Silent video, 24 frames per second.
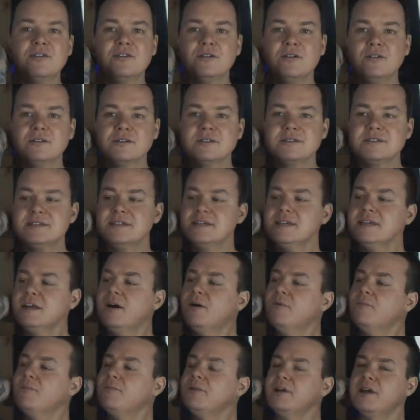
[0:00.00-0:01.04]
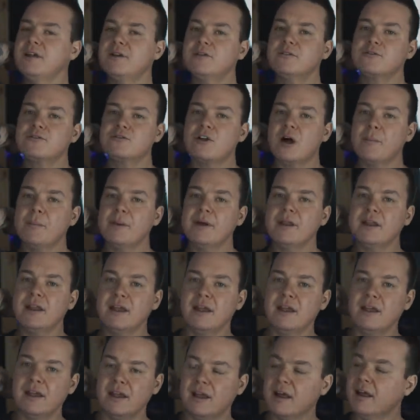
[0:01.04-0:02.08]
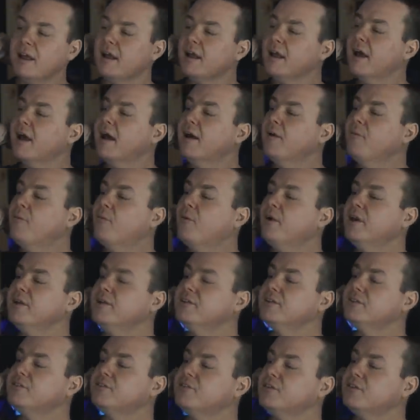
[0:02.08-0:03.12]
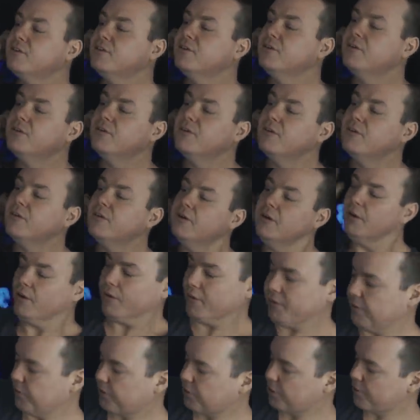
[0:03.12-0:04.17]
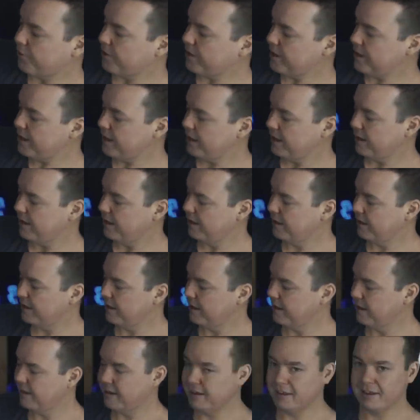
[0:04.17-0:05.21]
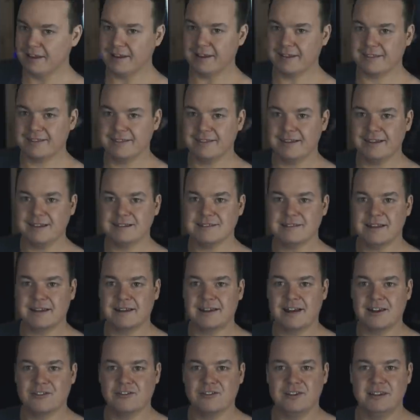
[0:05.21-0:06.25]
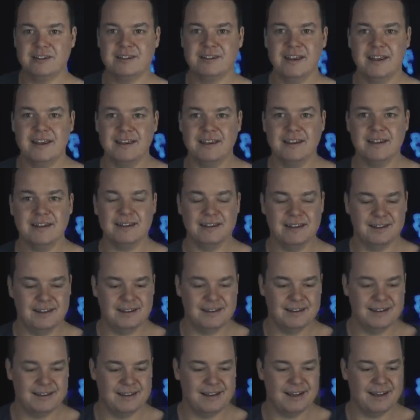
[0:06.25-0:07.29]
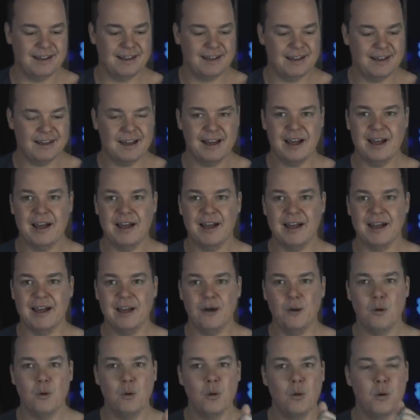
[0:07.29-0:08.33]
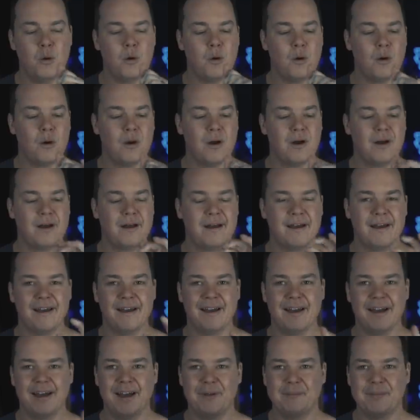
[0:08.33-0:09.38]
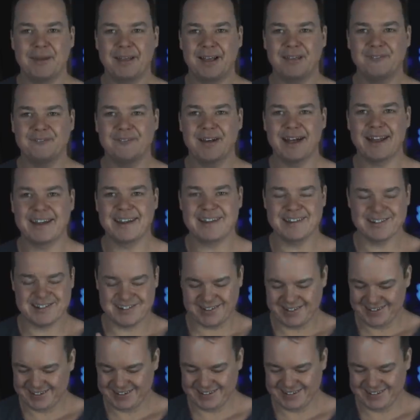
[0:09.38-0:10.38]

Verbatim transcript: So you'll see, hopefully I don't drop it. And one, two, three, like this, I can actually take it and make it vanish.